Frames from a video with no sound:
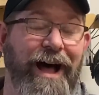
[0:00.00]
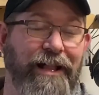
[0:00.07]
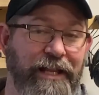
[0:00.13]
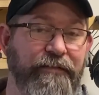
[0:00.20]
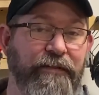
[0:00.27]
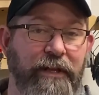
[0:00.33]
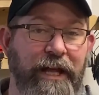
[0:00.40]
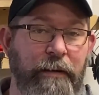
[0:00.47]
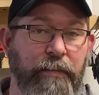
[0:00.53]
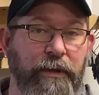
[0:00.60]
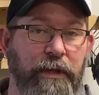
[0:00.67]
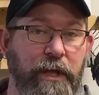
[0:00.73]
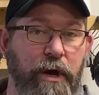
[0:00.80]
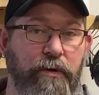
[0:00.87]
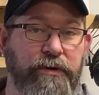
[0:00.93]
I'll leave a link
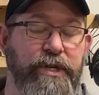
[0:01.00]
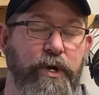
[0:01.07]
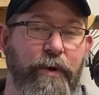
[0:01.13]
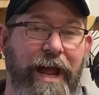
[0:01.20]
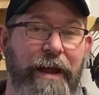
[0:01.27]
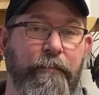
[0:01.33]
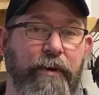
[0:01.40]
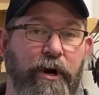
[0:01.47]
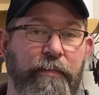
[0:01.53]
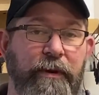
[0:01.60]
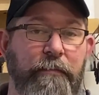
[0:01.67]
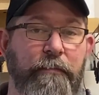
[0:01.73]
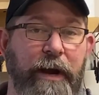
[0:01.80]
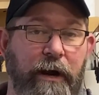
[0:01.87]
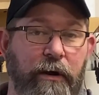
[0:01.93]
below to a
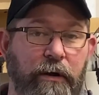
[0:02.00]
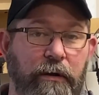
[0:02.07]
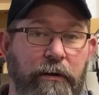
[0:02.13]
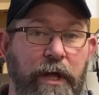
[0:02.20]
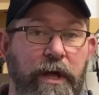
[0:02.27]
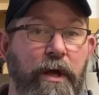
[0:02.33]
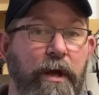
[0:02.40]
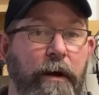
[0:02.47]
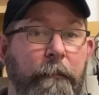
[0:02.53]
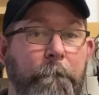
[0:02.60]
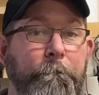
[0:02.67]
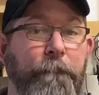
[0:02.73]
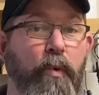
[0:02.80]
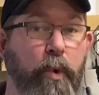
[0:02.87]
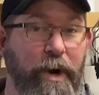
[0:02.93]
bourbon barrel
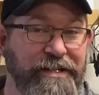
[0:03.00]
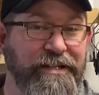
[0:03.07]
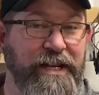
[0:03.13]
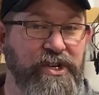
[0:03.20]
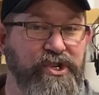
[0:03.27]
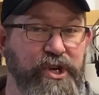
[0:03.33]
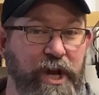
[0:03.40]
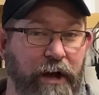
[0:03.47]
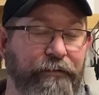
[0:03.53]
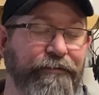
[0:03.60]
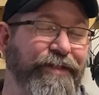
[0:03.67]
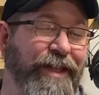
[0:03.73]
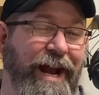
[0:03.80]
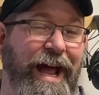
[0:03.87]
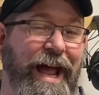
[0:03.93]
whiskey
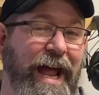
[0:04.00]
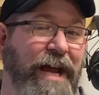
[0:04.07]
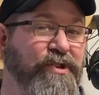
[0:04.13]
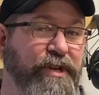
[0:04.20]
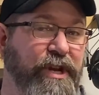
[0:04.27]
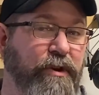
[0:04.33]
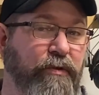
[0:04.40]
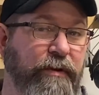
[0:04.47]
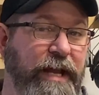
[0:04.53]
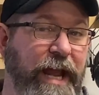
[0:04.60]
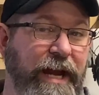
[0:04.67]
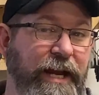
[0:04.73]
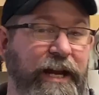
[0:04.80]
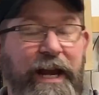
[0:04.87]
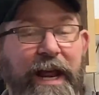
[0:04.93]
shelf that I actually
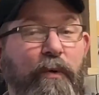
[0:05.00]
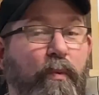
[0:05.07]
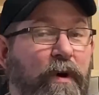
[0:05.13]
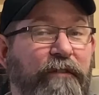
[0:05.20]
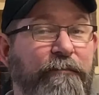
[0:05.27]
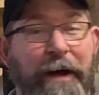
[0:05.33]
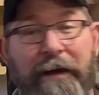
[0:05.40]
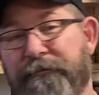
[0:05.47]
created in one of my